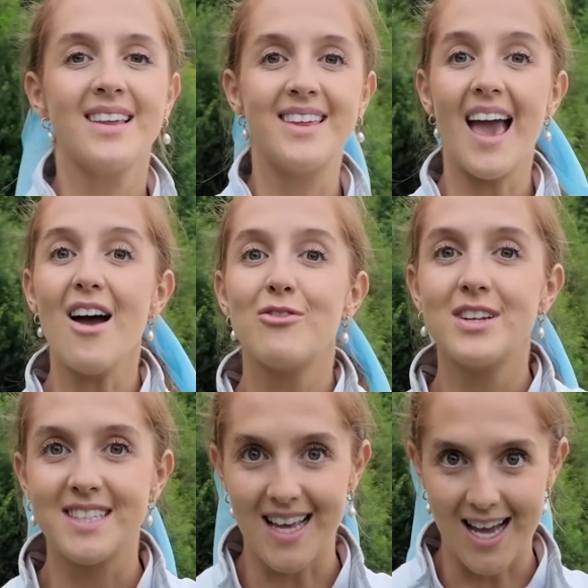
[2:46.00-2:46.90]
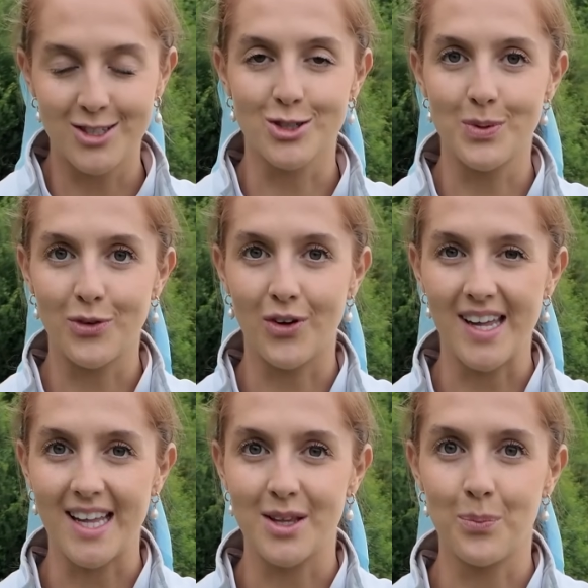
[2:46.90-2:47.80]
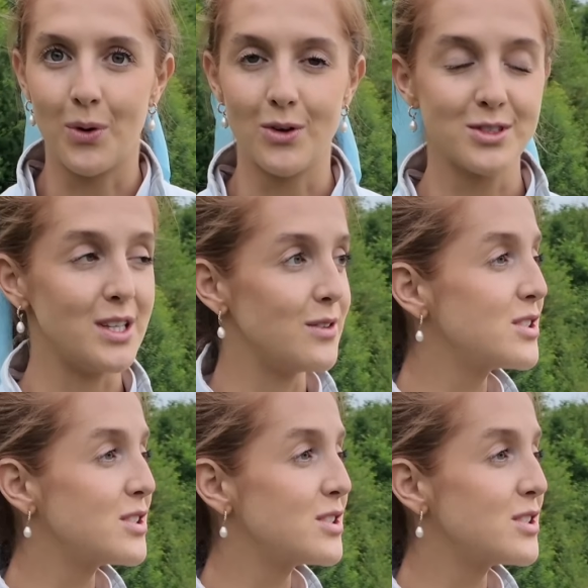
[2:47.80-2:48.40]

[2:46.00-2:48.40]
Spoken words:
get rid of that just before you hit the ball. So you've